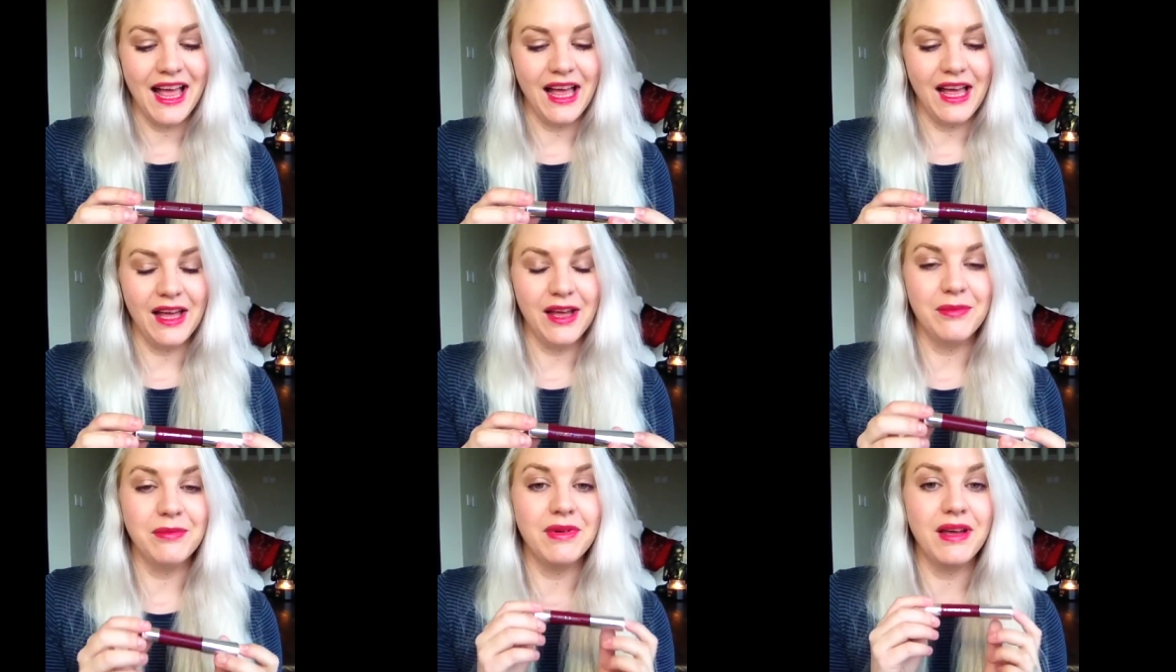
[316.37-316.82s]

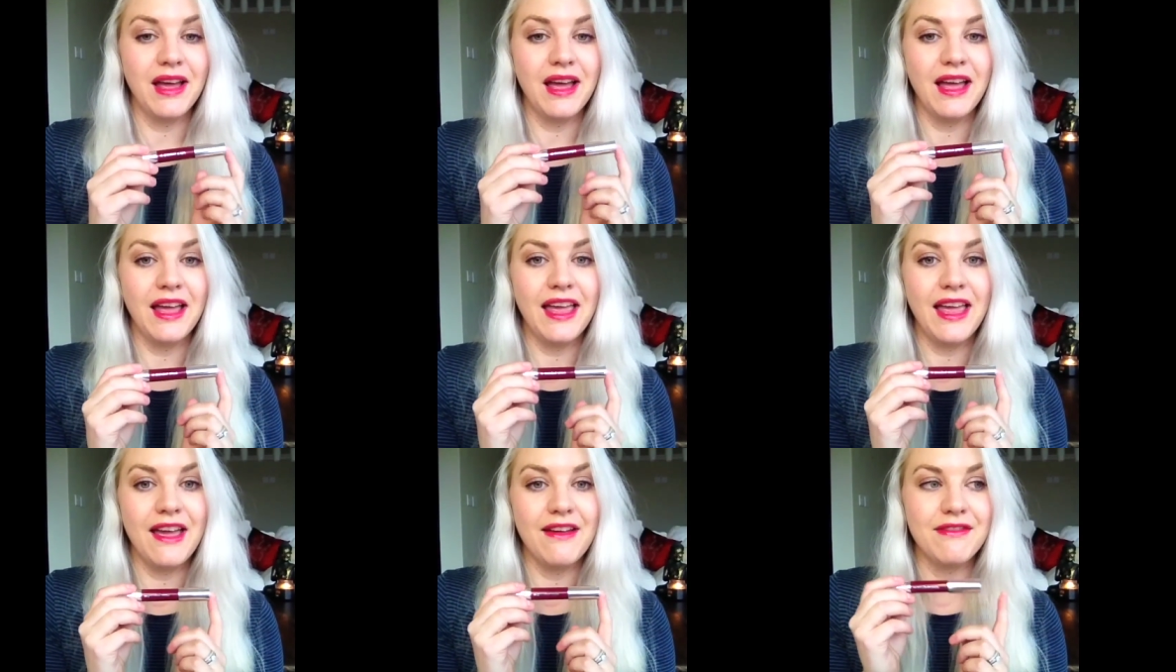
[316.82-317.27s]

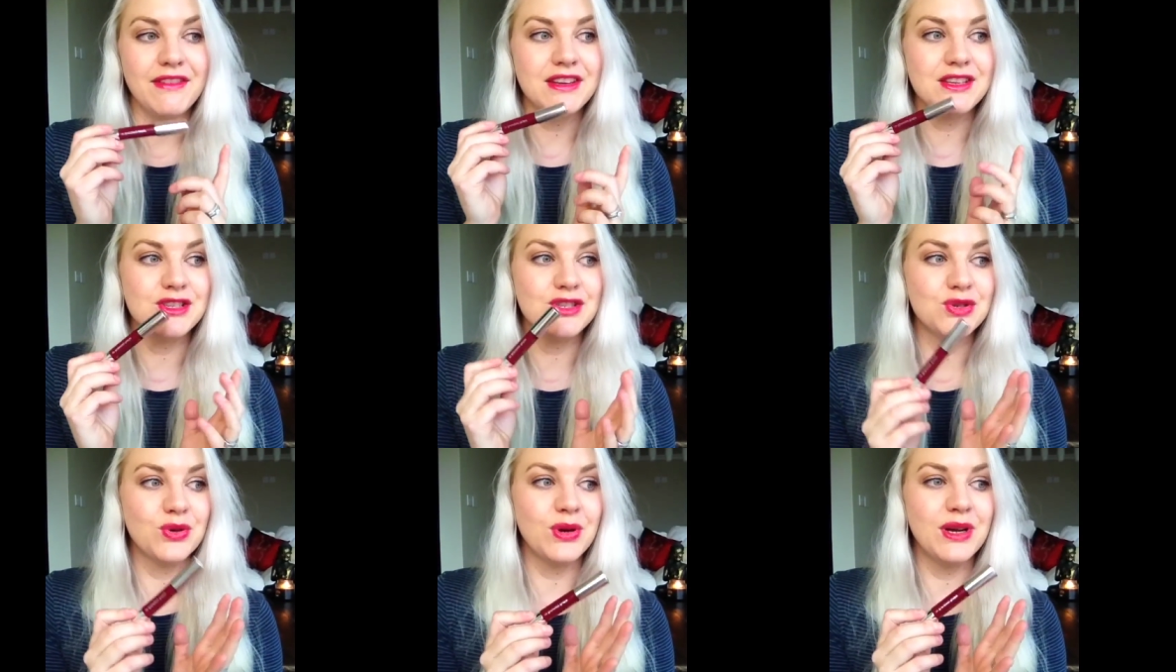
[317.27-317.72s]
I have
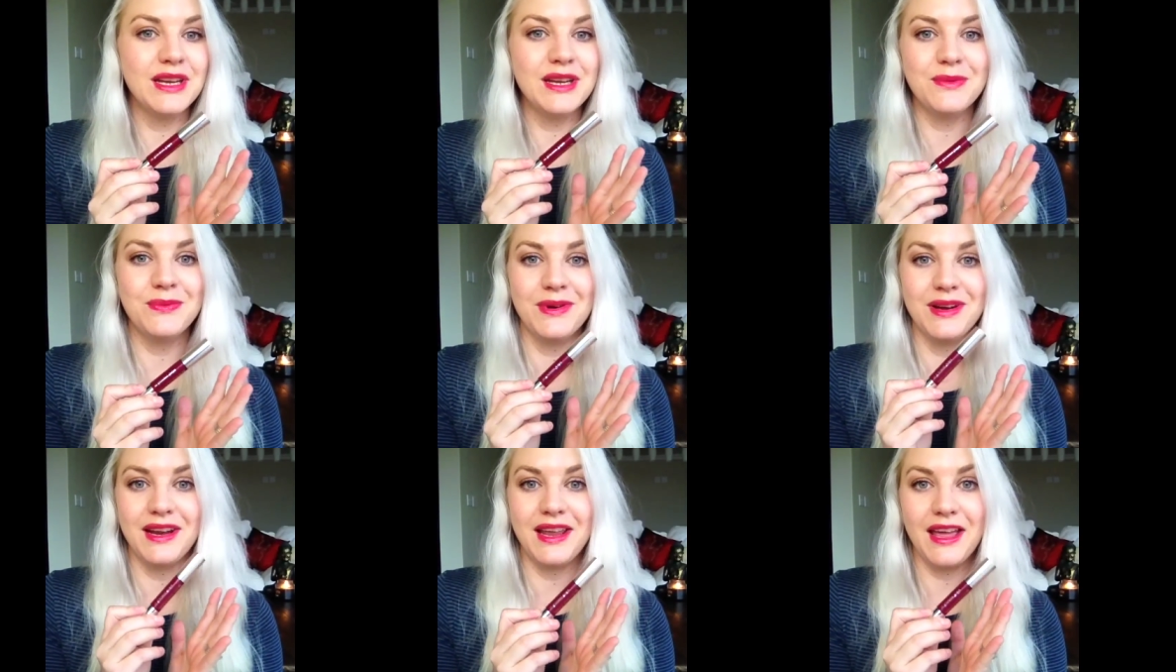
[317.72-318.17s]
enjoyed
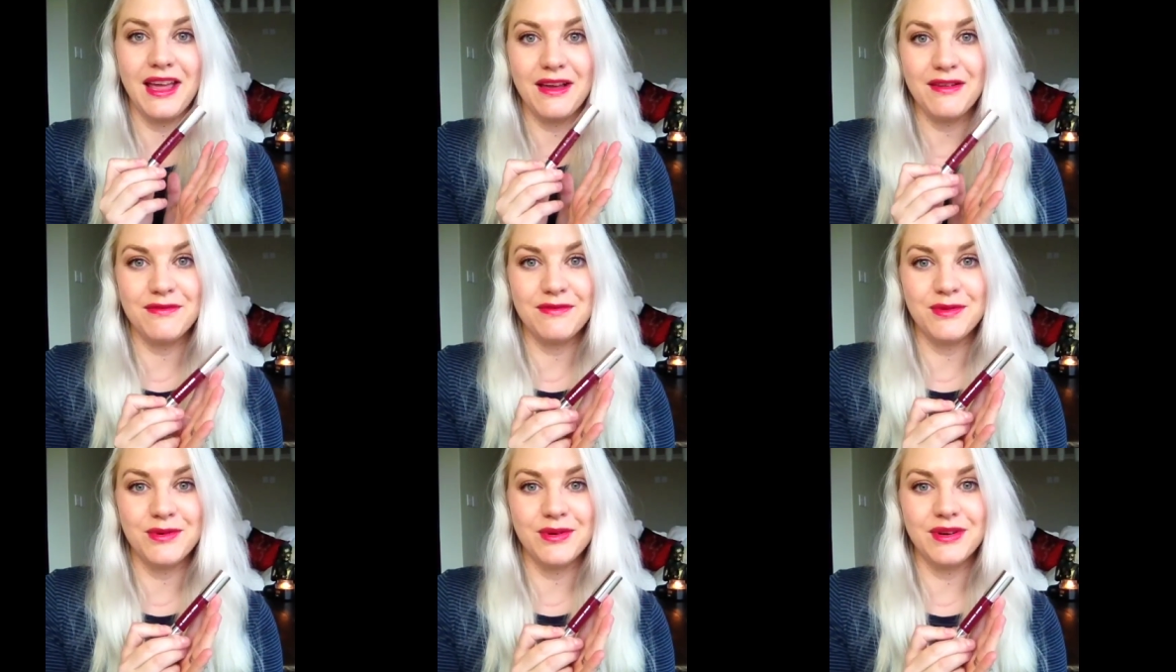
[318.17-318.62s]
it when I
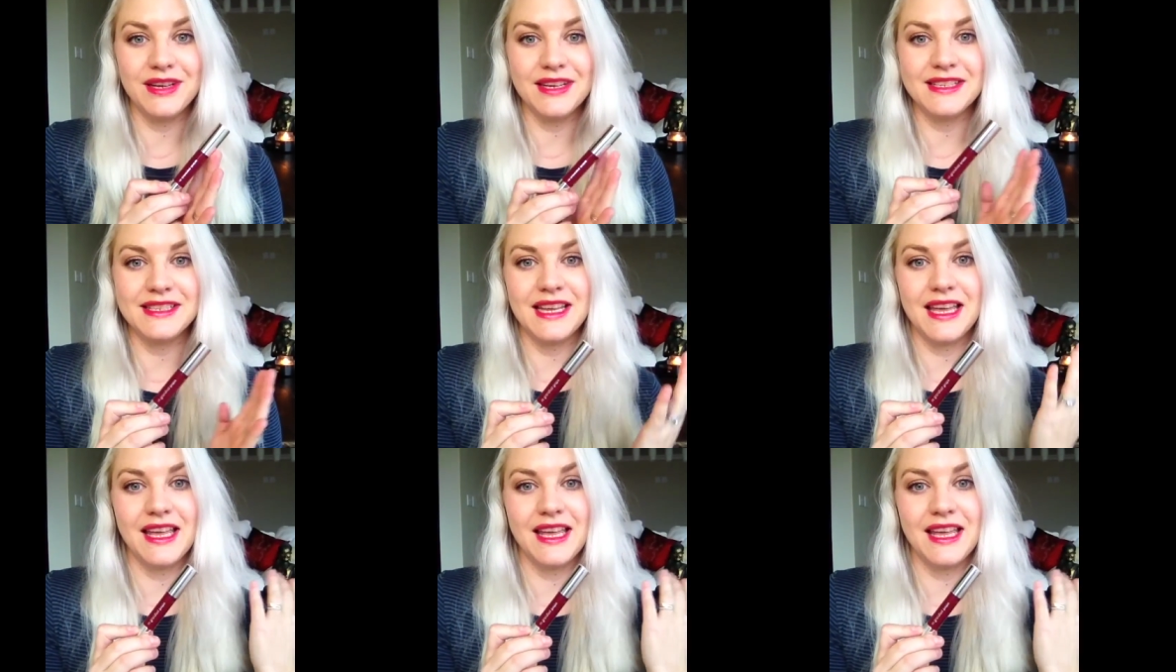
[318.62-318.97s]
have worn it,